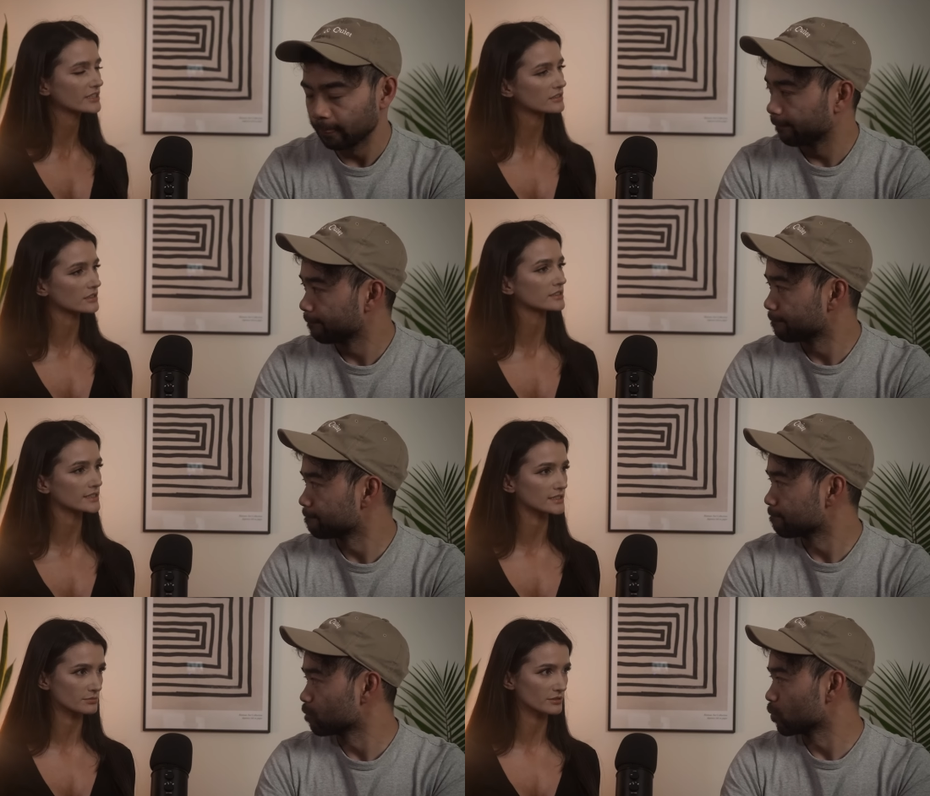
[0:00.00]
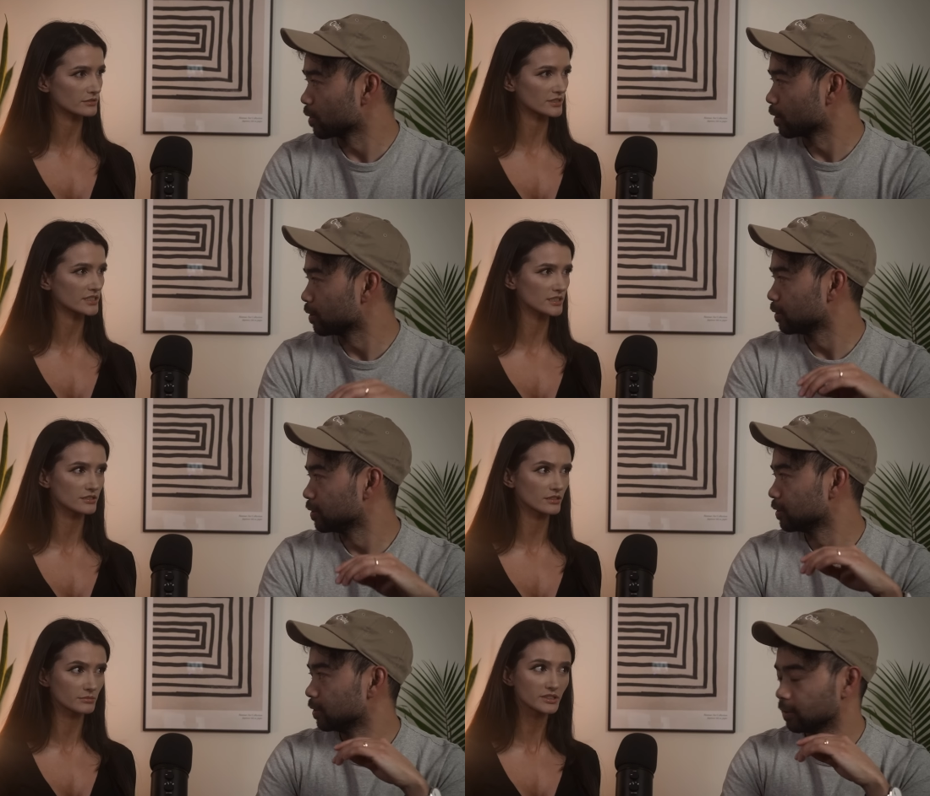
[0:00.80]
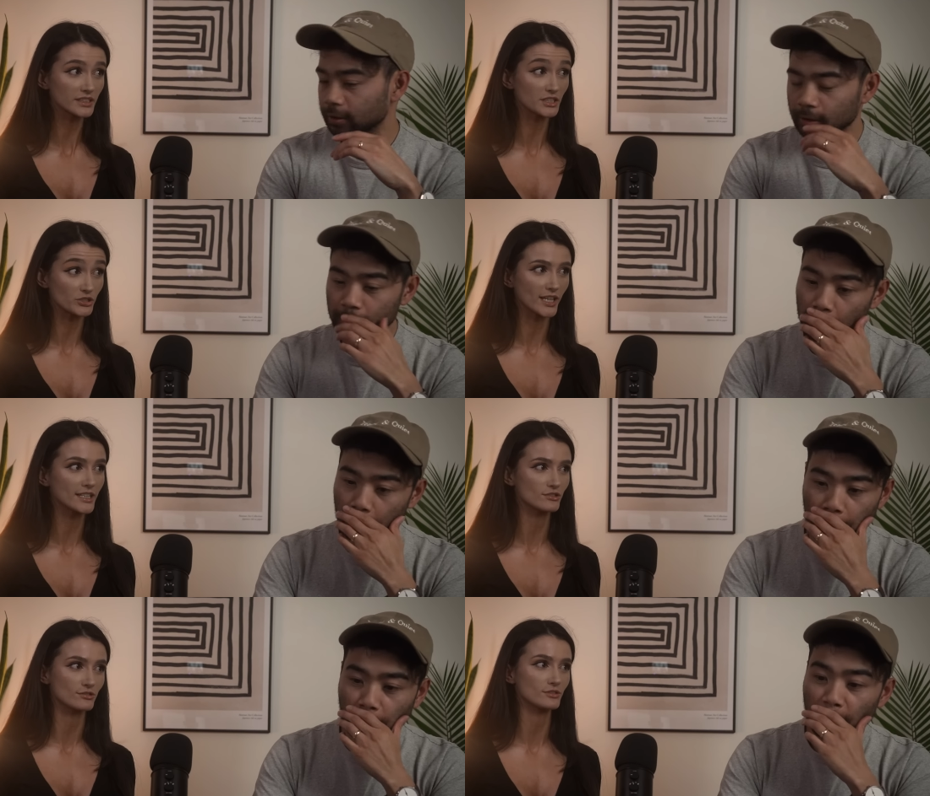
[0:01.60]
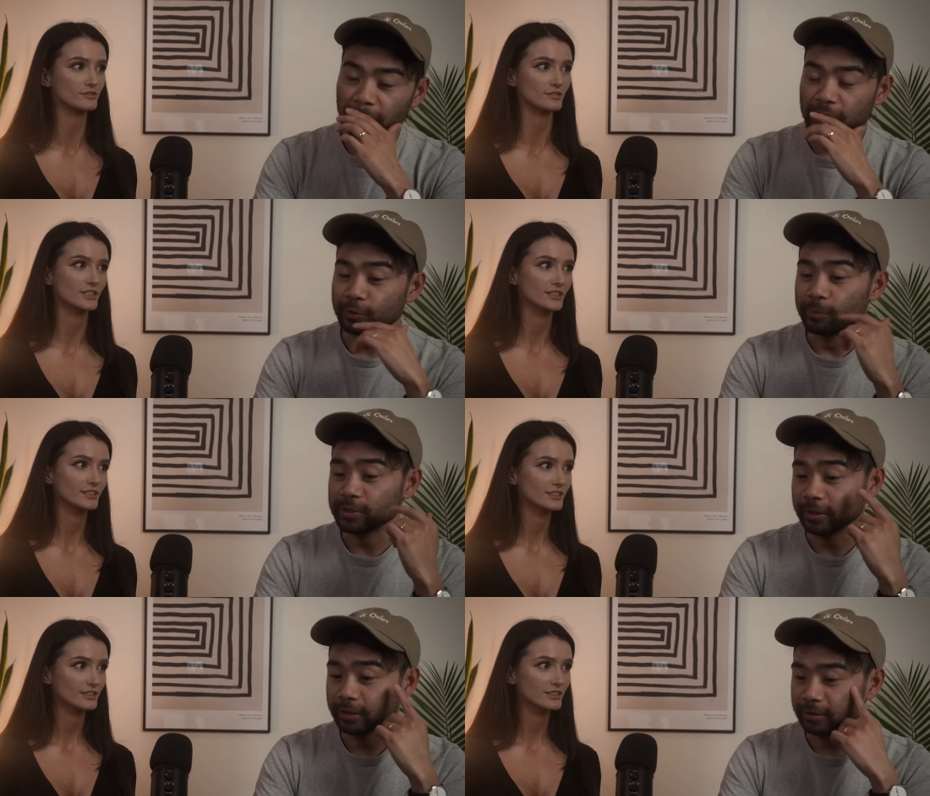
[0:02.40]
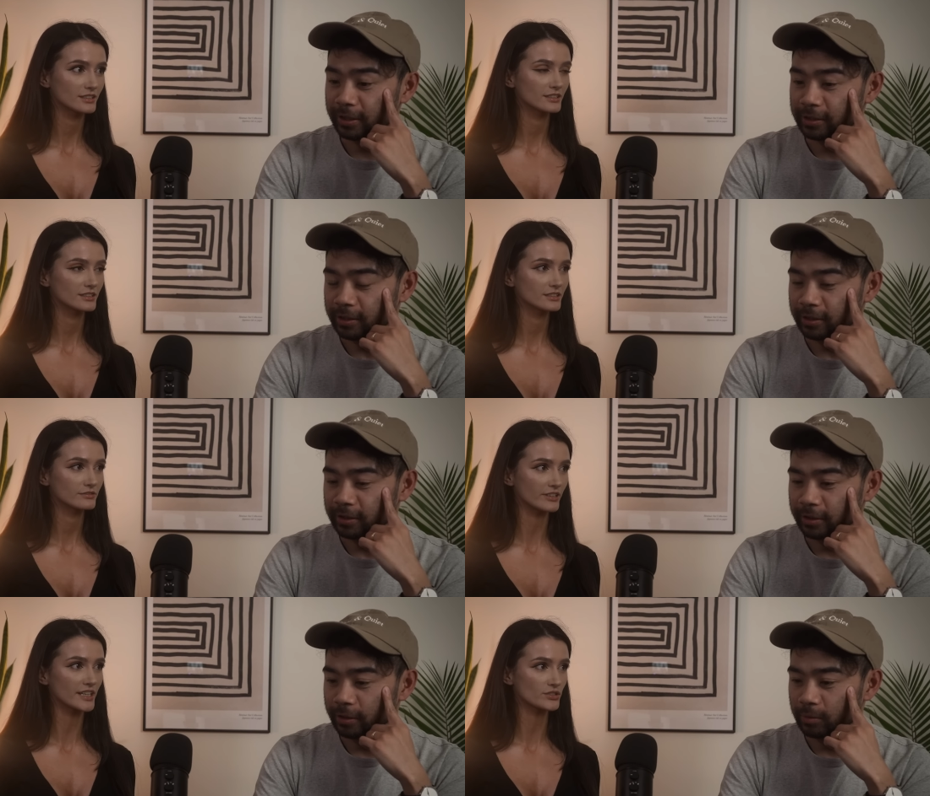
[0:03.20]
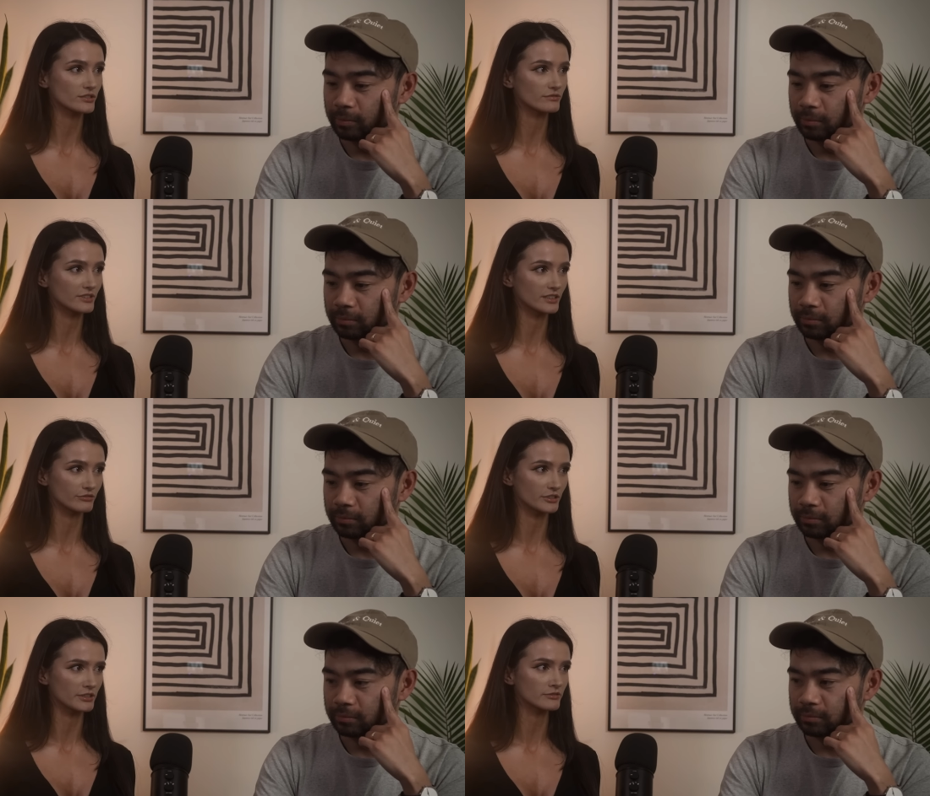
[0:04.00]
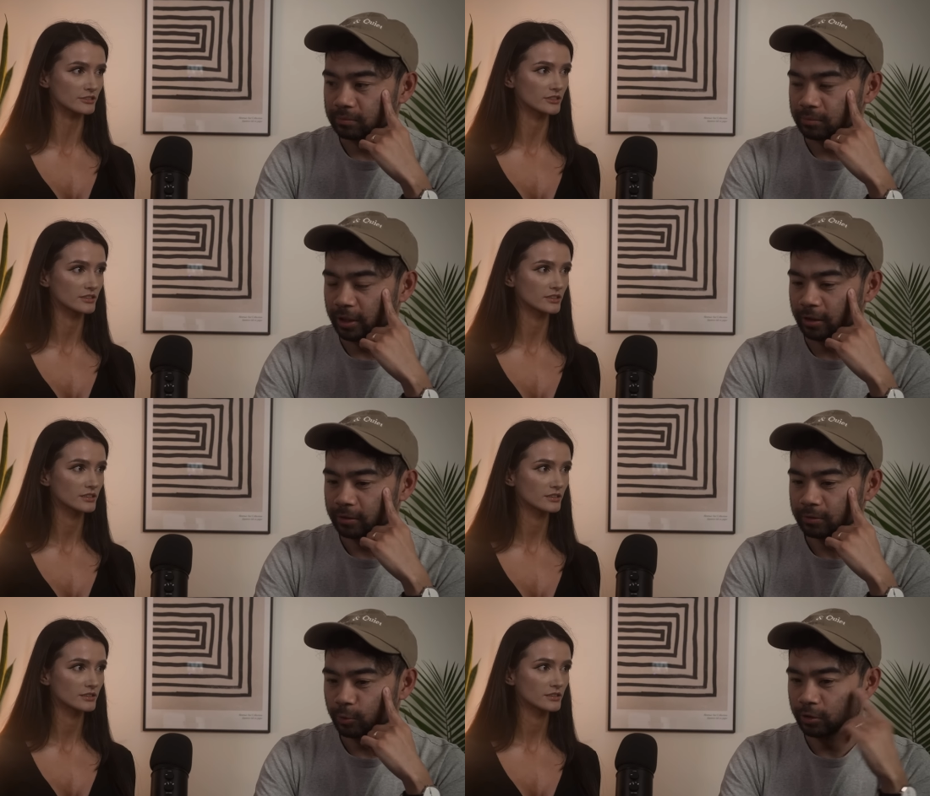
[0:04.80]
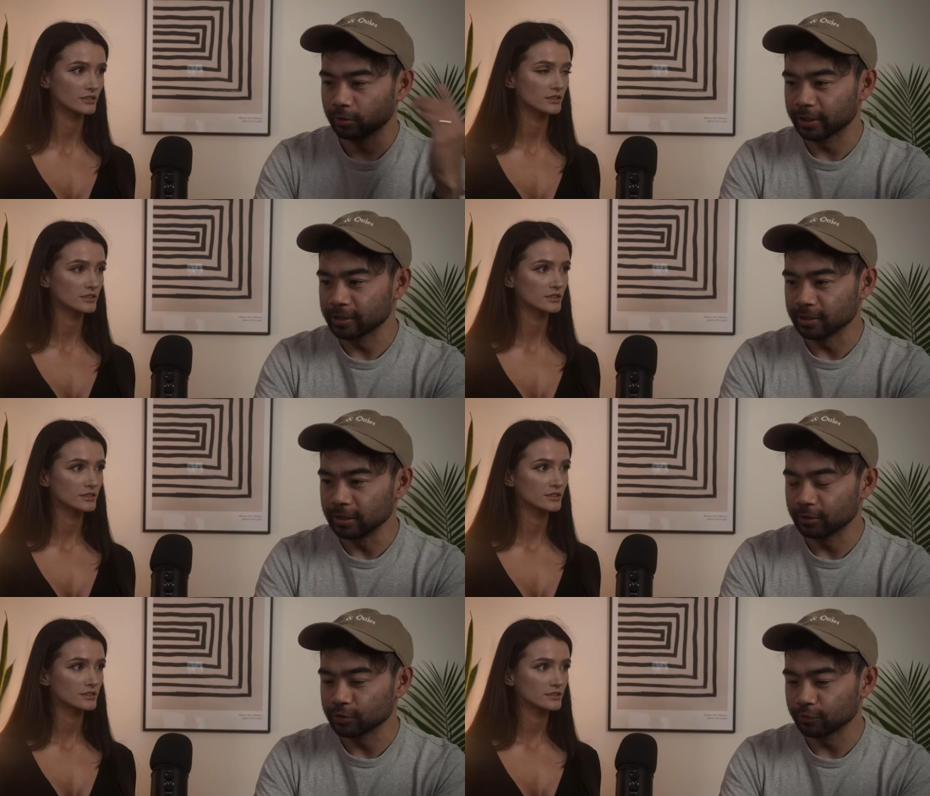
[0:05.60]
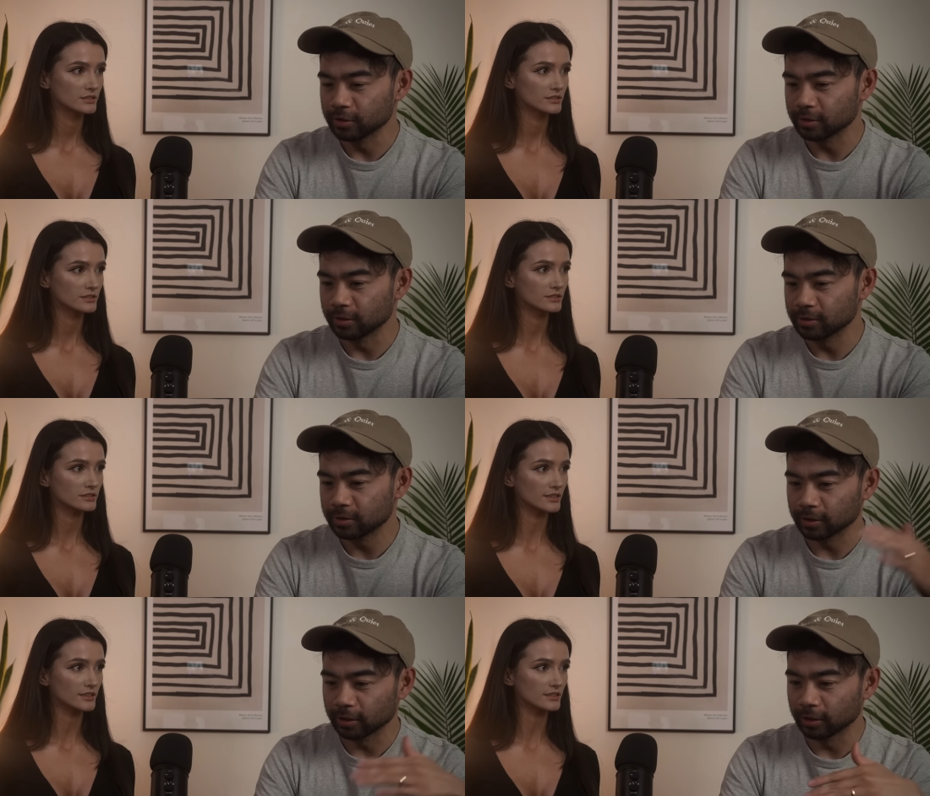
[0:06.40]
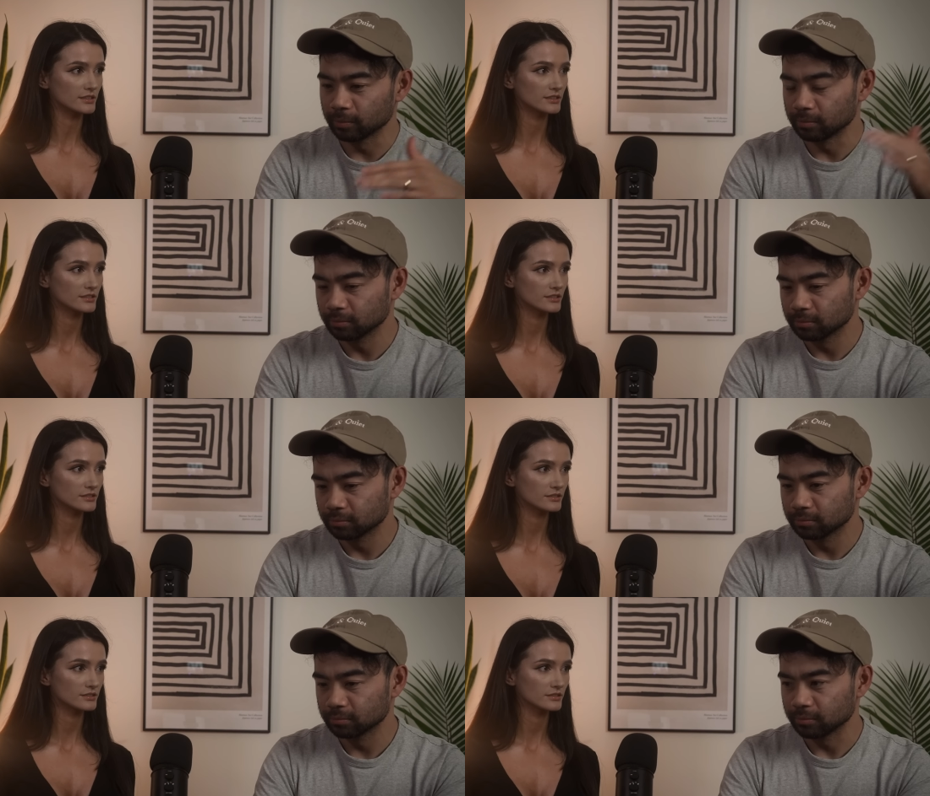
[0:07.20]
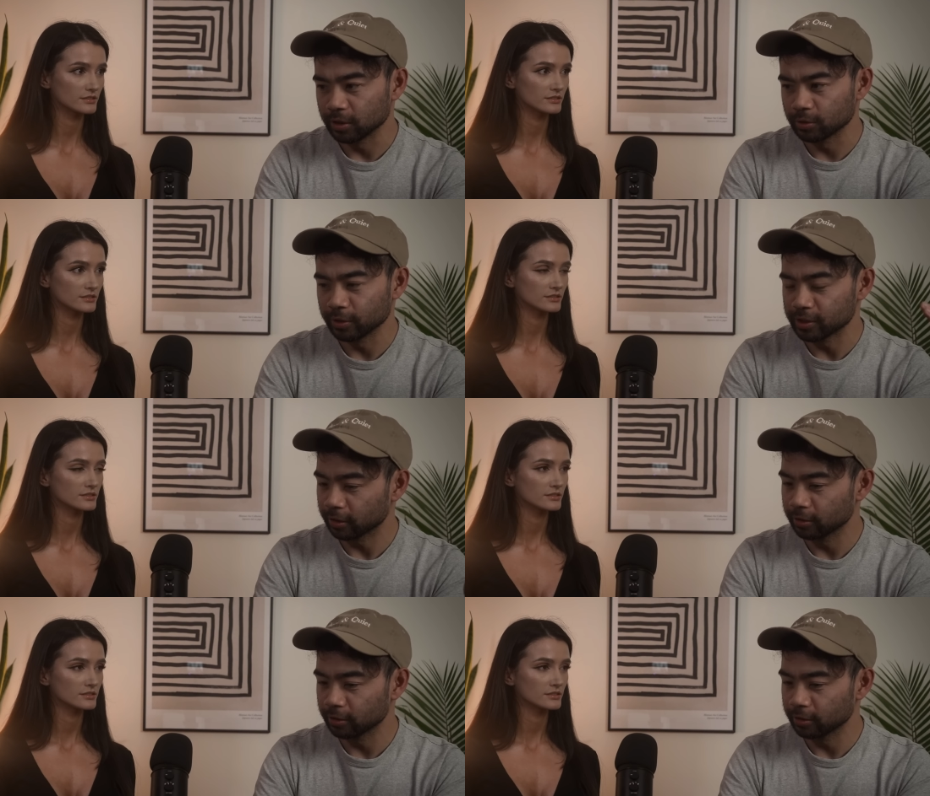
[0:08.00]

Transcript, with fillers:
Speaker 1: pretty hilarious because then he completely changed.
Speaker 2: Well, that's what I'm saying. Like he um, fashion um, like forever. Yeah, when you look at sneakers, for instance, yeah. um, he's only